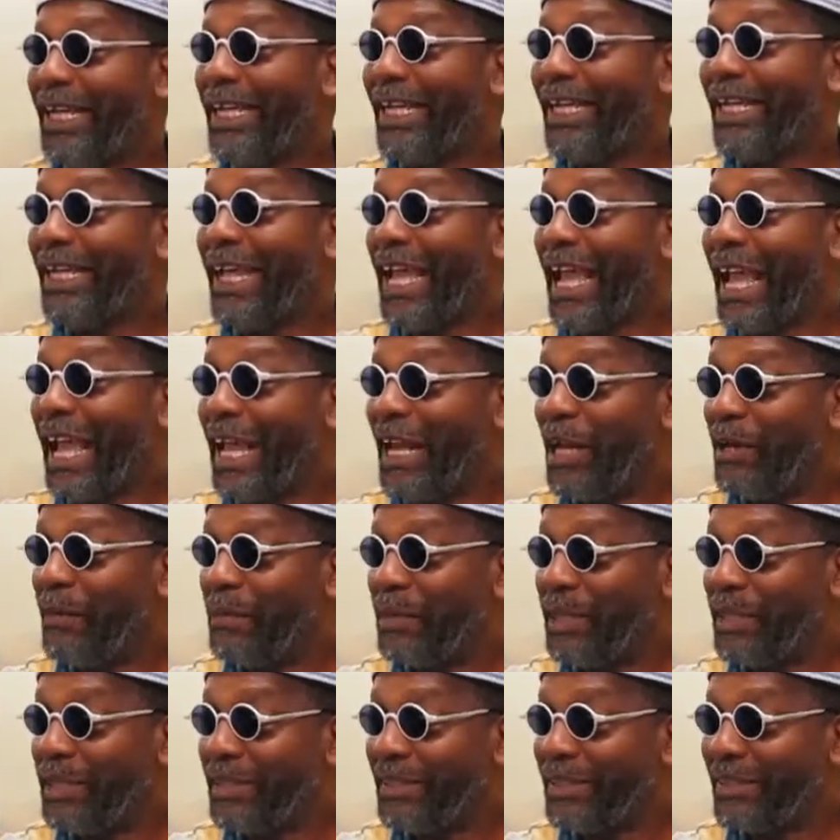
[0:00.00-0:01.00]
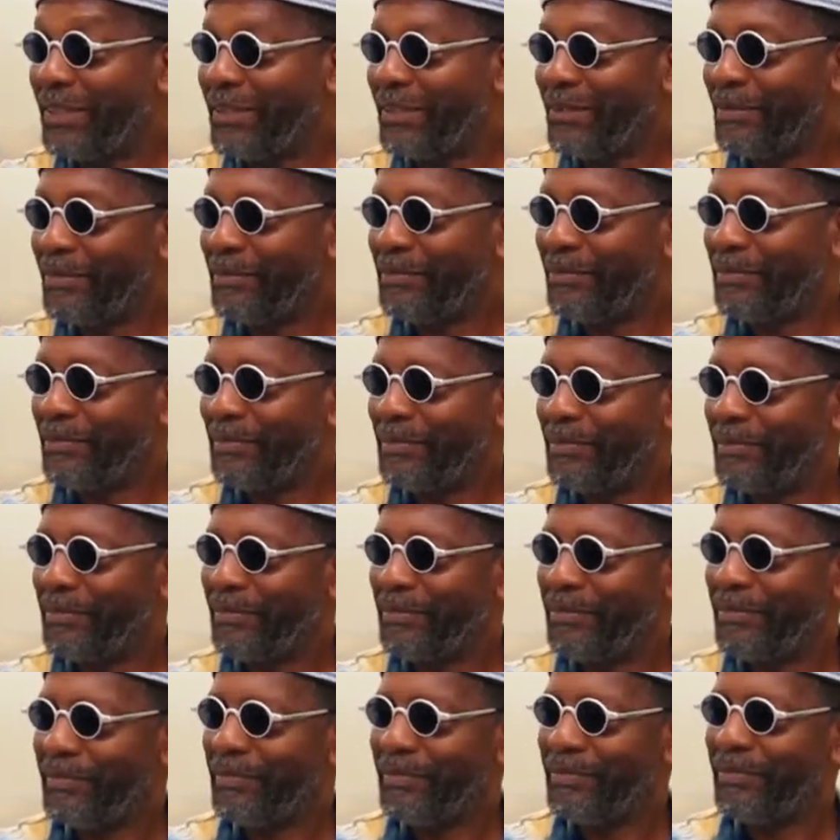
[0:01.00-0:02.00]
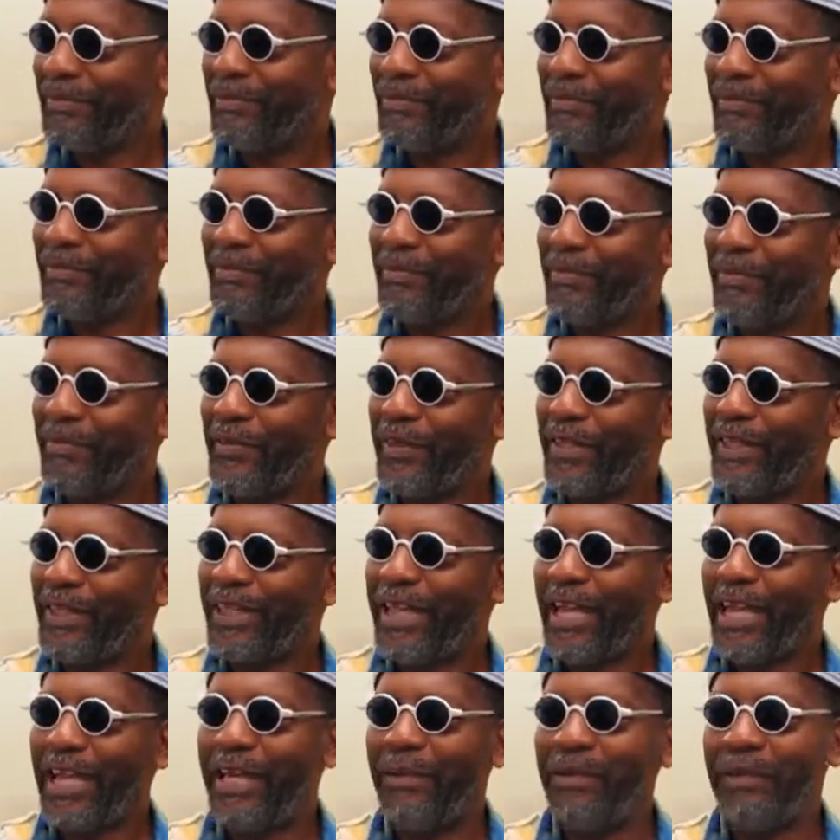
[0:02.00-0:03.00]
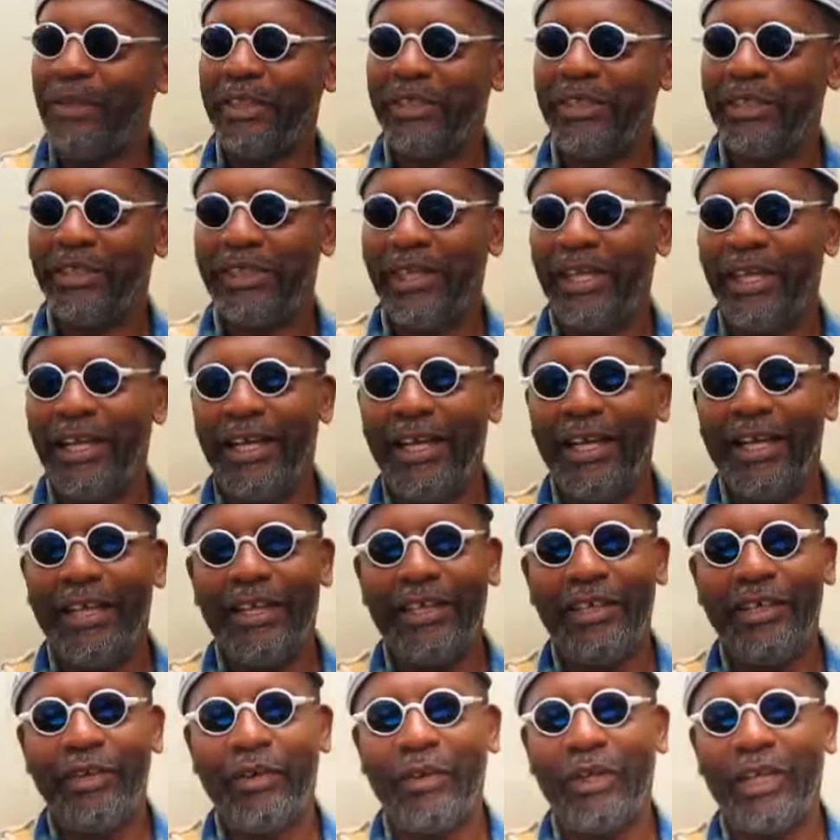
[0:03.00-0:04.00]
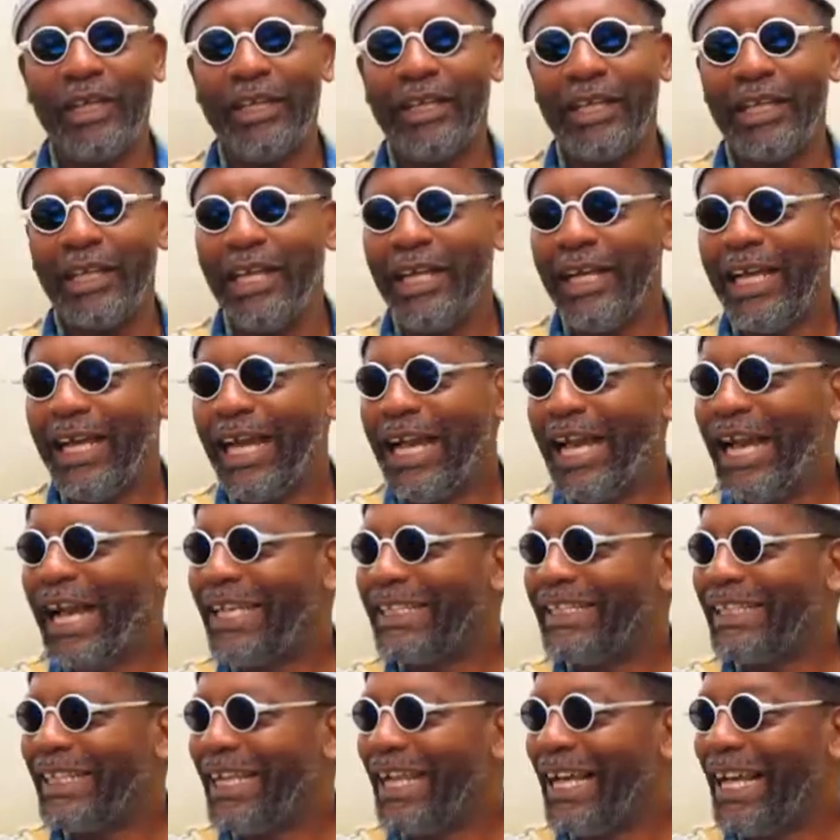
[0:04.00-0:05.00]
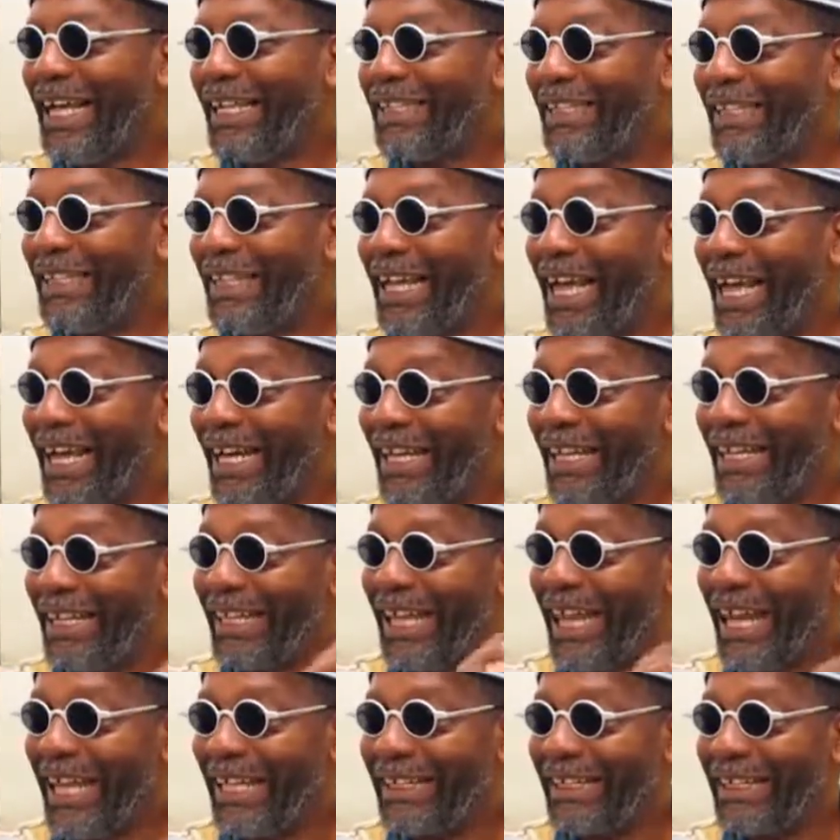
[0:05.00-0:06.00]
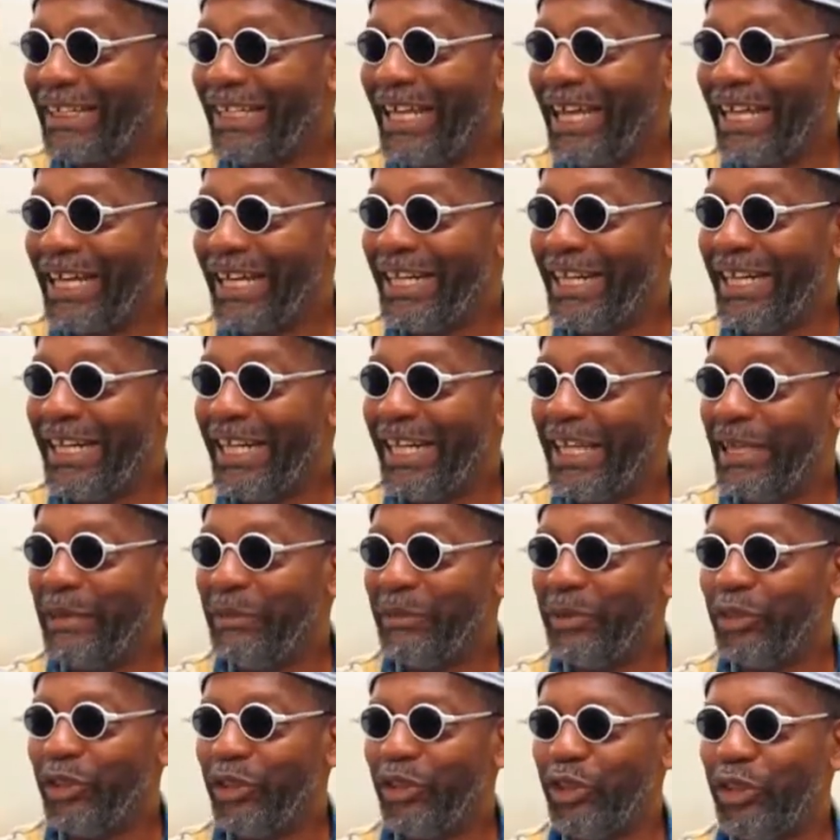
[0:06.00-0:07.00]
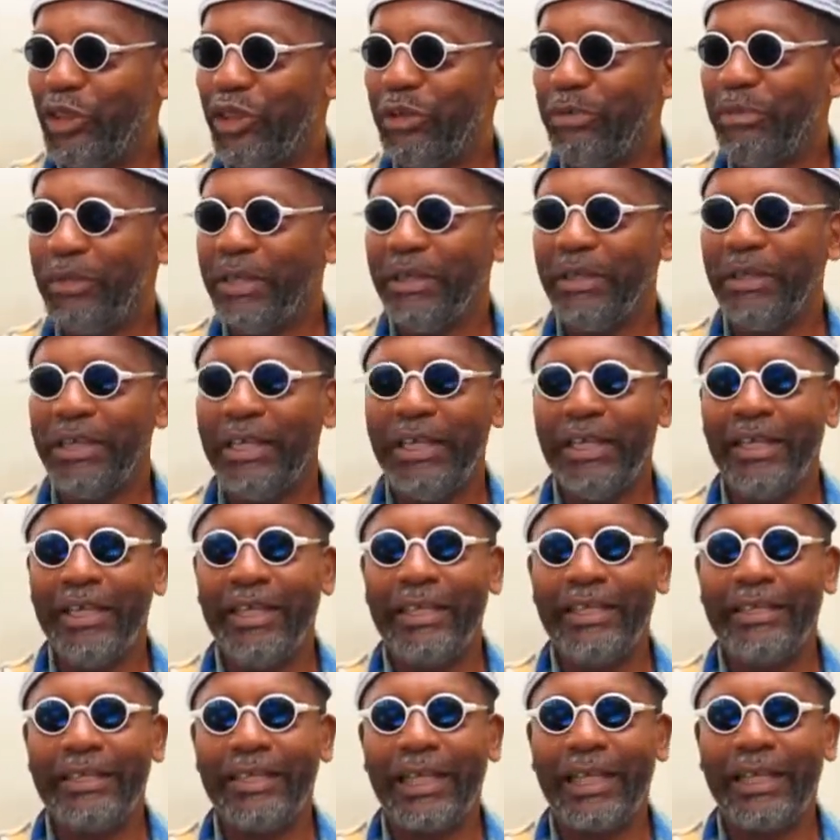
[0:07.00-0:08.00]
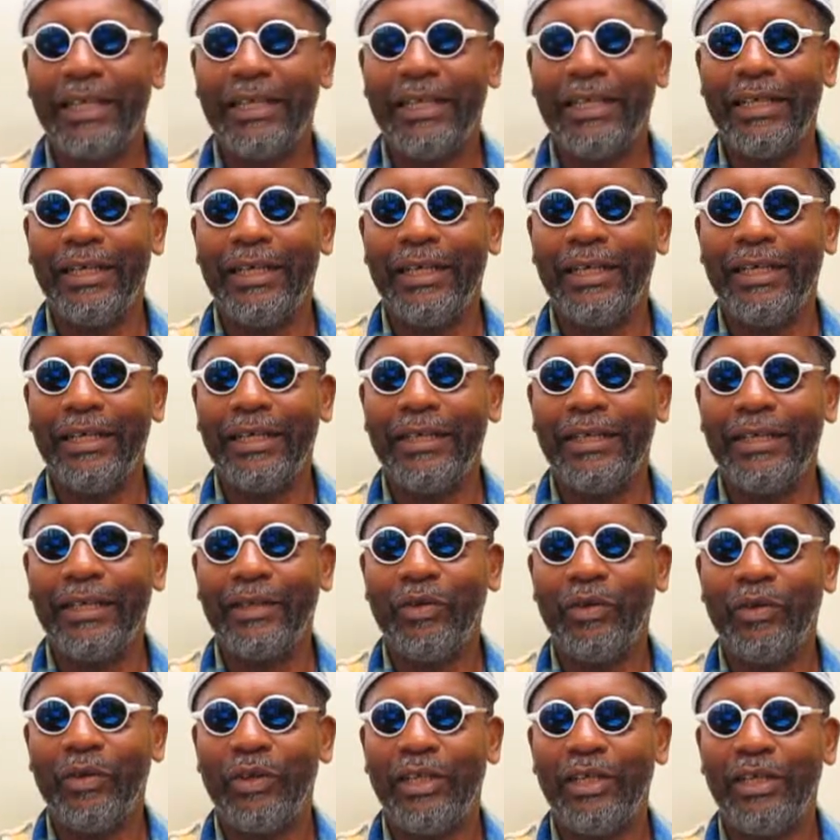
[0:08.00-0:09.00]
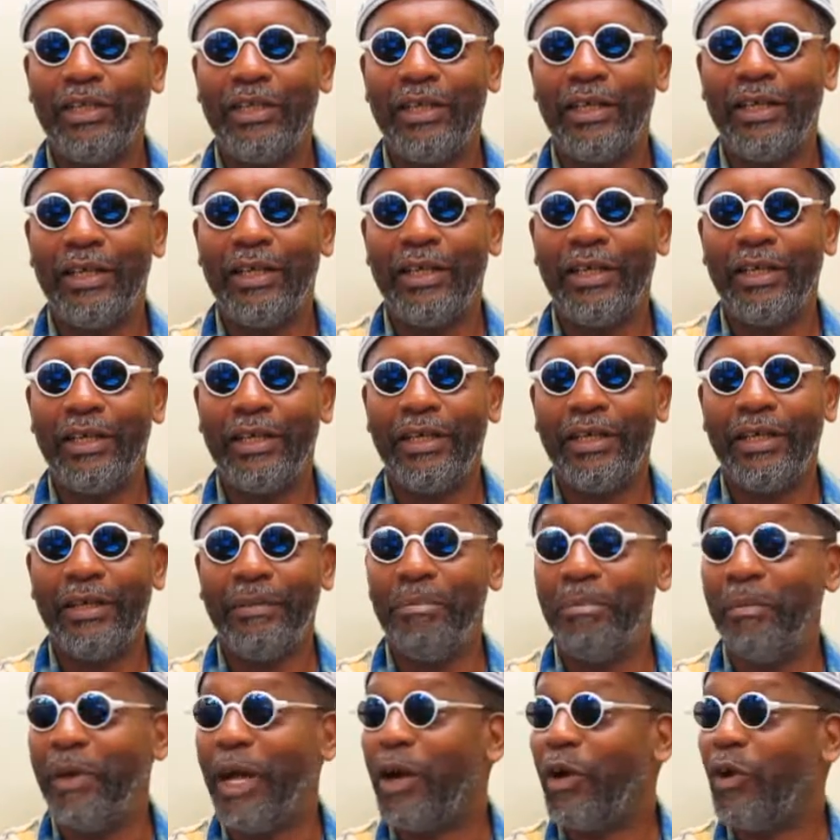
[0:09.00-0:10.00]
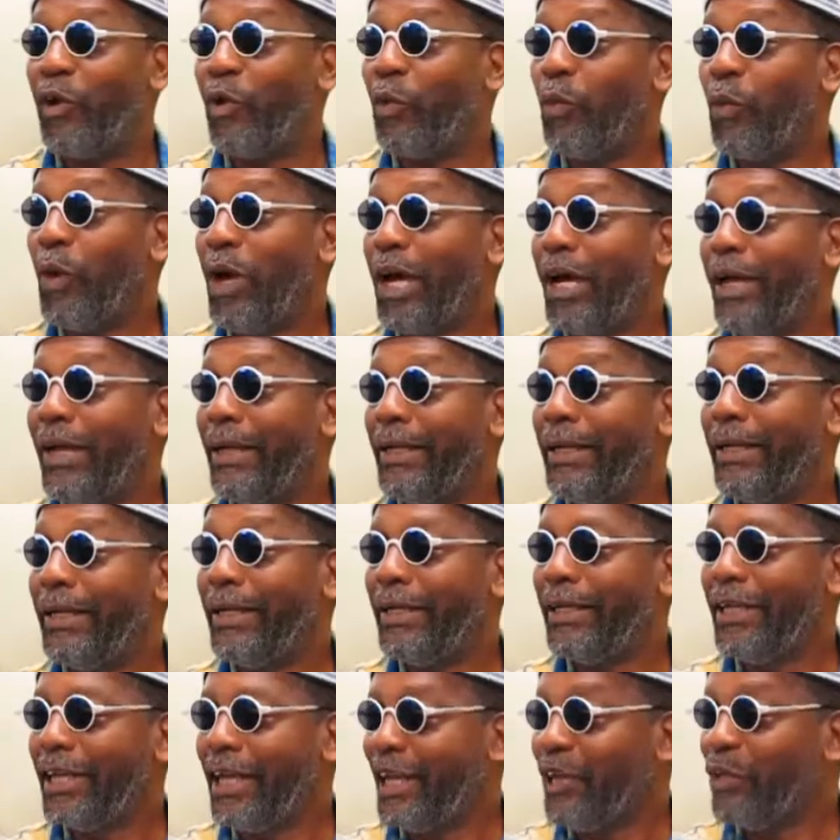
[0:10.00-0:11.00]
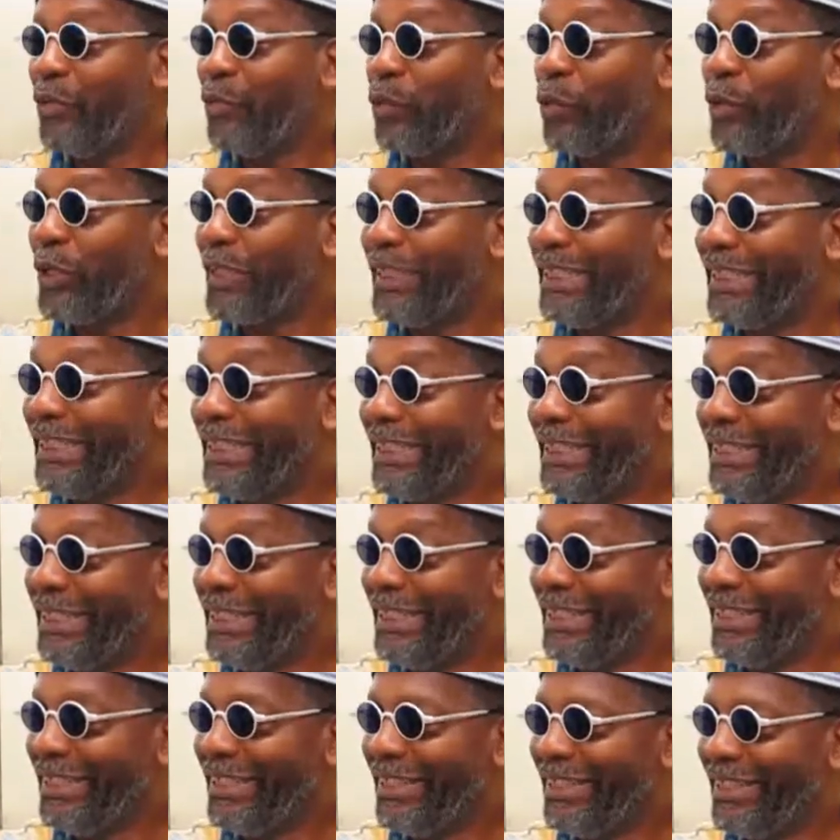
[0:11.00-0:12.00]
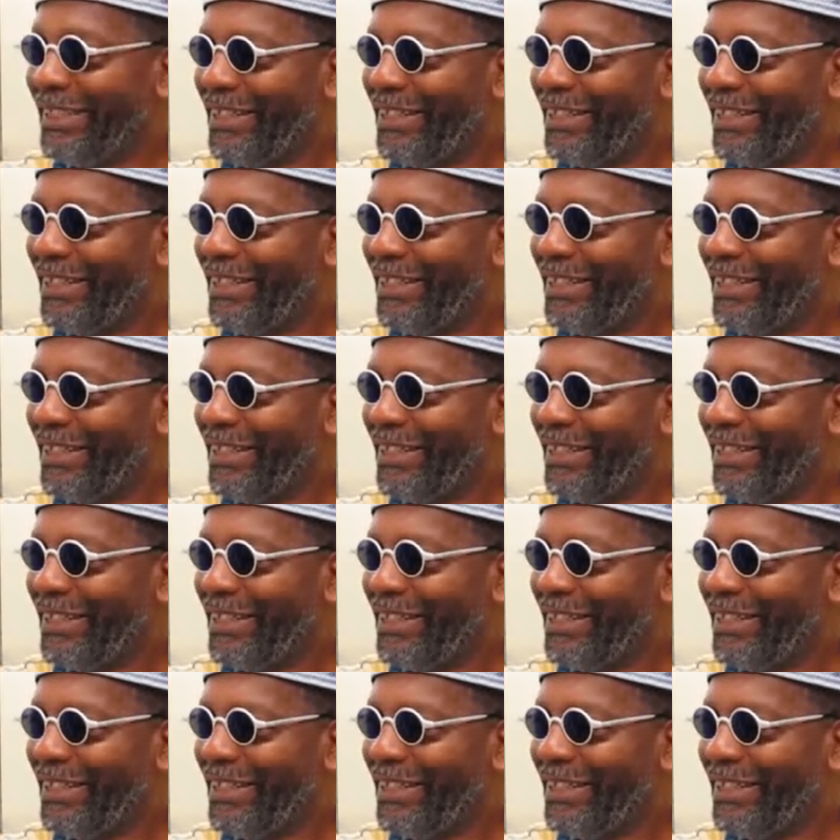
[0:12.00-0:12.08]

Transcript: cannabis. Cannabis is a you know, it has it has a lot of has a lot of names. You know what I mean? It's like uh, they call it uh, marijuana and weed.